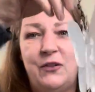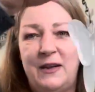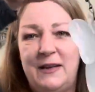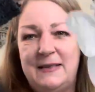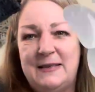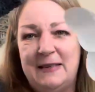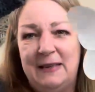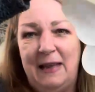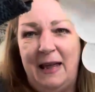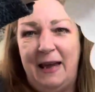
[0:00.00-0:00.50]

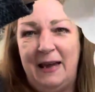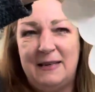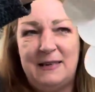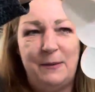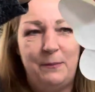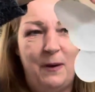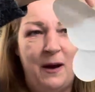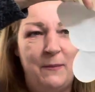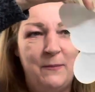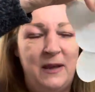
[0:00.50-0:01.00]
this
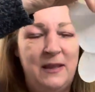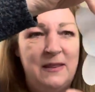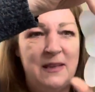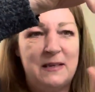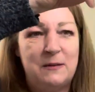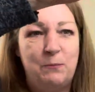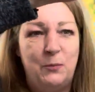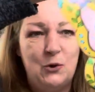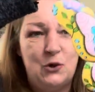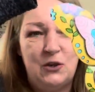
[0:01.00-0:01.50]

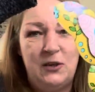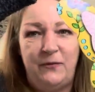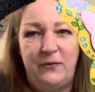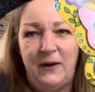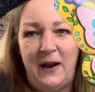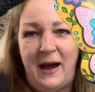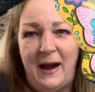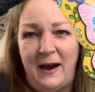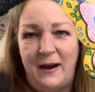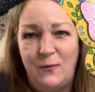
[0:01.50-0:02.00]
this
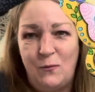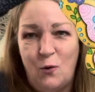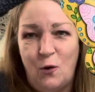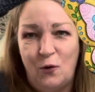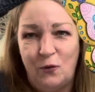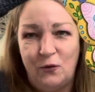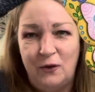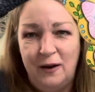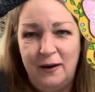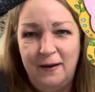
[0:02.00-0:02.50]
butterfly
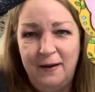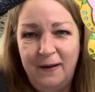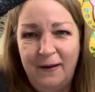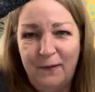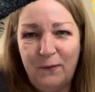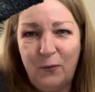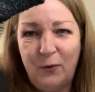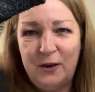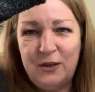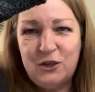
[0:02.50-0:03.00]
one,
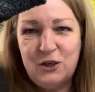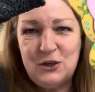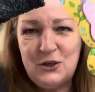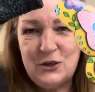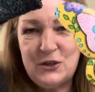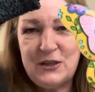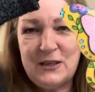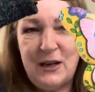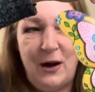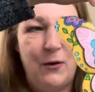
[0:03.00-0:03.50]
which I
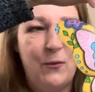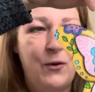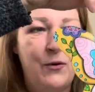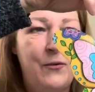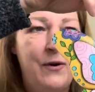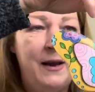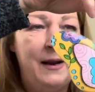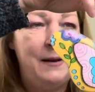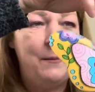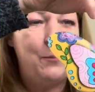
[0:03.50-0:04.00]
just thought were
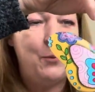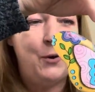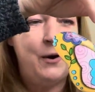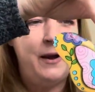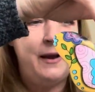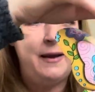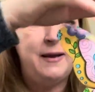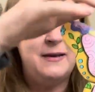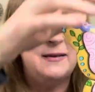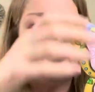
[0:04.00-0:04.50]
really
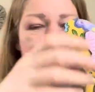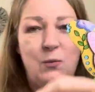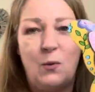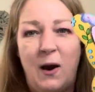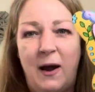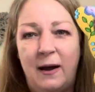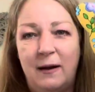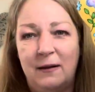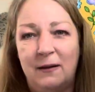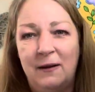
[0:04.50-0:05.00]
pretty as
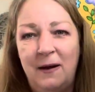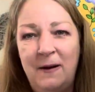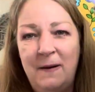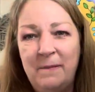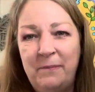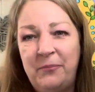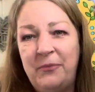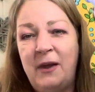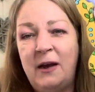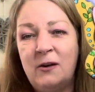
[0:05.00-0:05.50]
well.
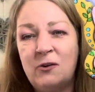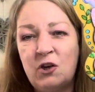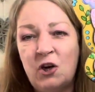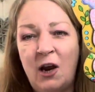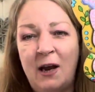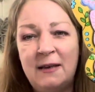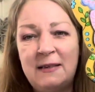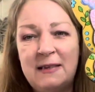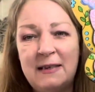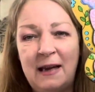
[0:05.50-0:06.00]
I
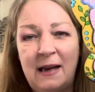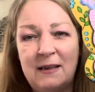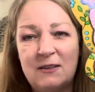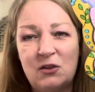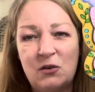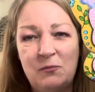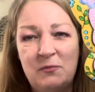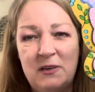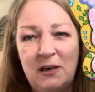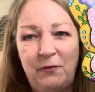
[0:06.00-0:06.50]
tried to get
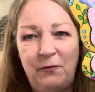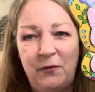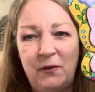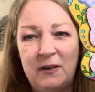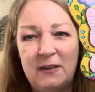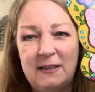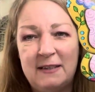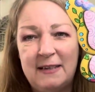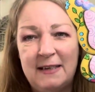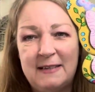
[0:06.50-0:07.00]
some
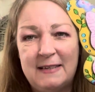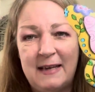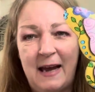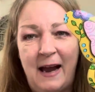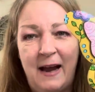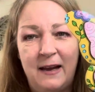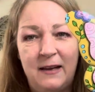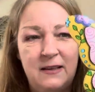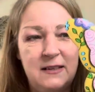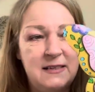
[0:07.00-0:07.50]
different
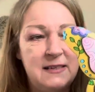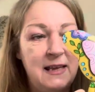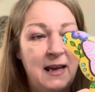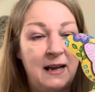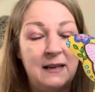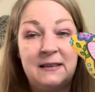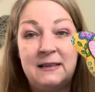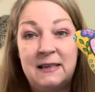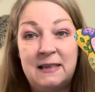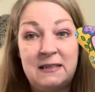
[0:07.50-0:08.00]
designs. They
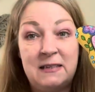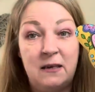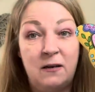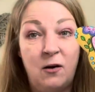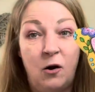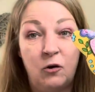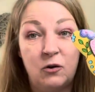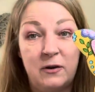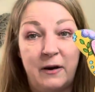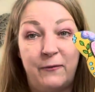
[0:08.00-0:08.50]
had this in
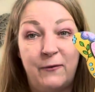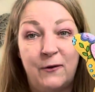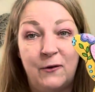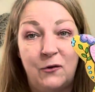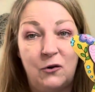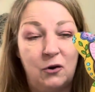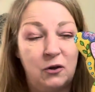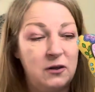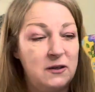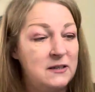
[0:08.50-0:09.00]
all
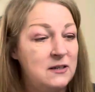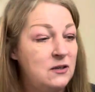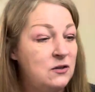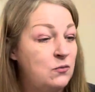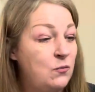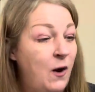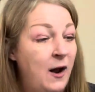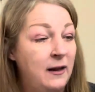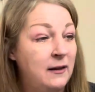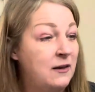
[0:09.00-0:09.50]
different colours
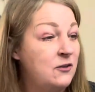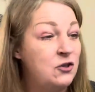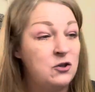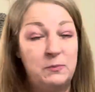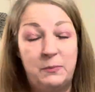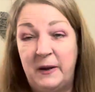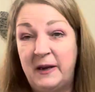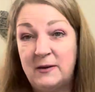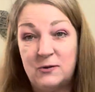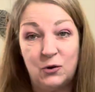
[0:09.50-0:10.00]
as well. I
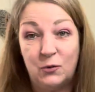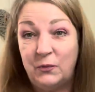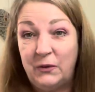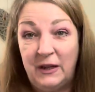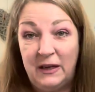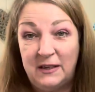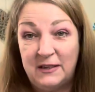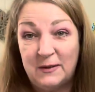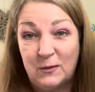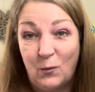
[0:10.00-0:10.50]
just picked up
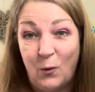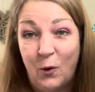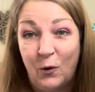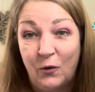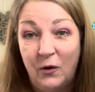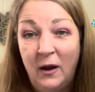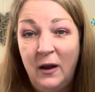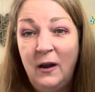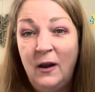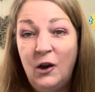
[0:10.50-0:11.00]
this
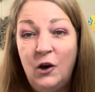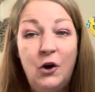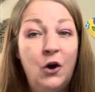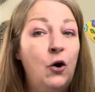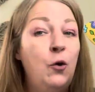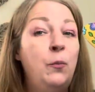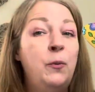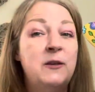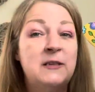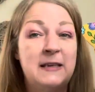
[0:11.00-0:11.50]
one.
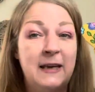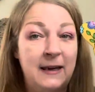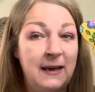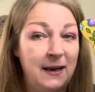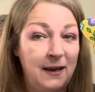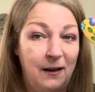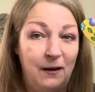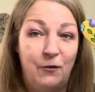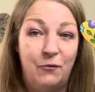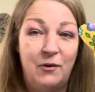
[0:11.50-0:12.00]
No
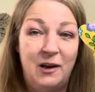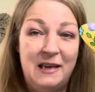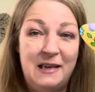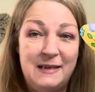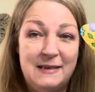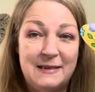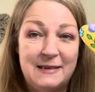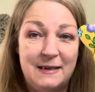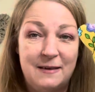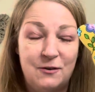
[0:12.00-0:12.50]
particular
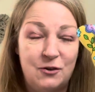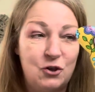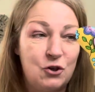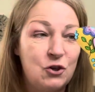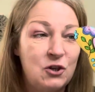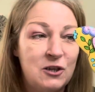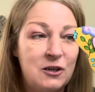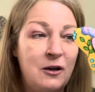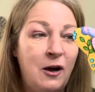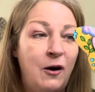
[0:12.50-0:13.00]
reason.
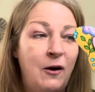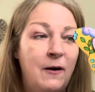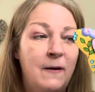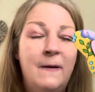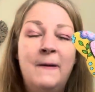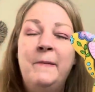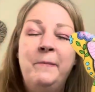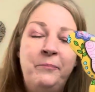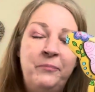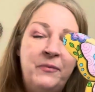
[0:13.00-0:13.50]
Just
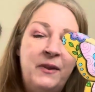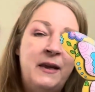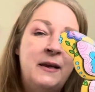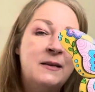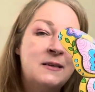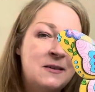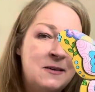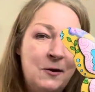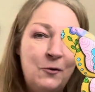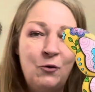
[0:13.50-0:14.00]
thought
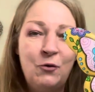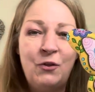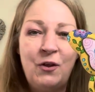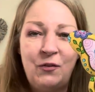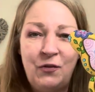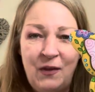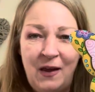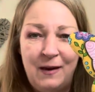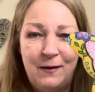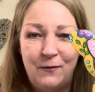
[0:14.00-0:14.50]
it's another
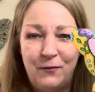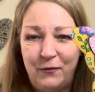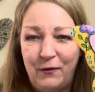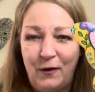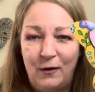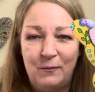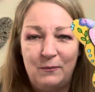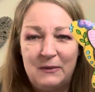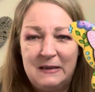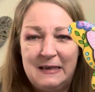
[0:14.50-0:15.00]
thing
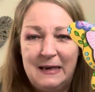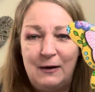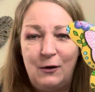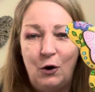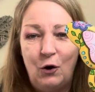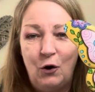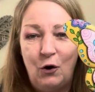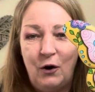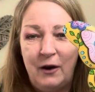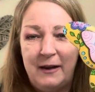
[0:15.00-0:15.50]
for them to
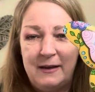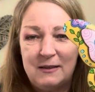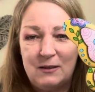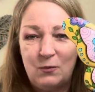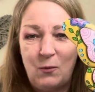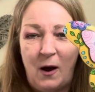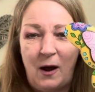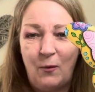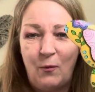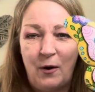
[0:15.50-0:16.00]

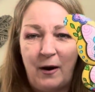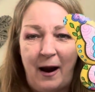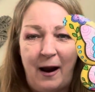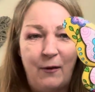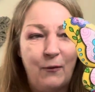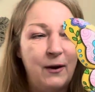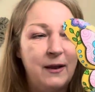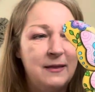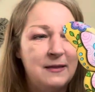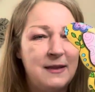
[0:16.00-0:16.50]
notice while we're
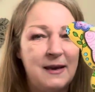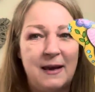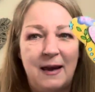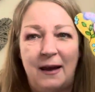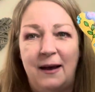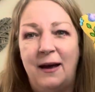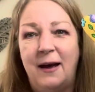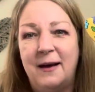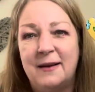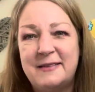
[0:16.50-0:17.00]
out in the
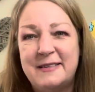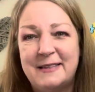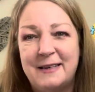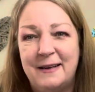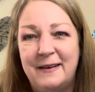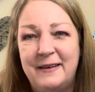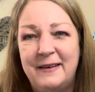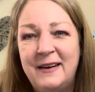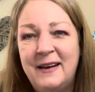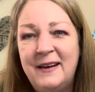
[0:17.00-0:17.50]

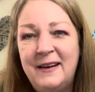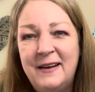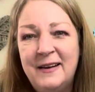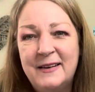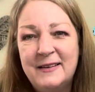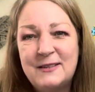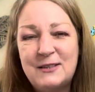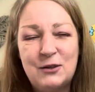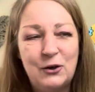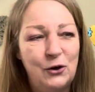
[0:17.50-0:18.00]
garden.
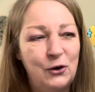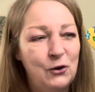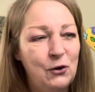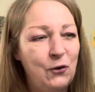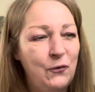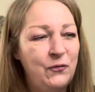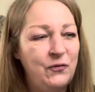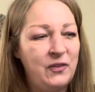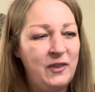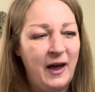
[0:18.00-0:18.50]
So
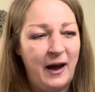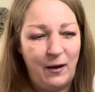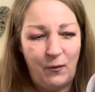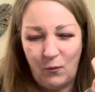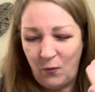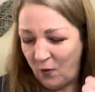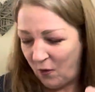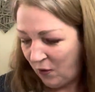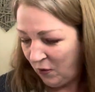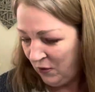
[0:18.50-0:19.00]
loved
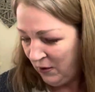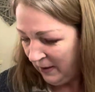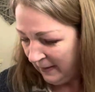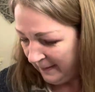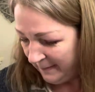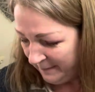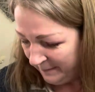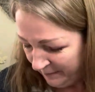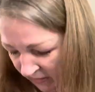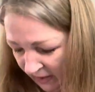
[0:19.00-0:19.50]
that one.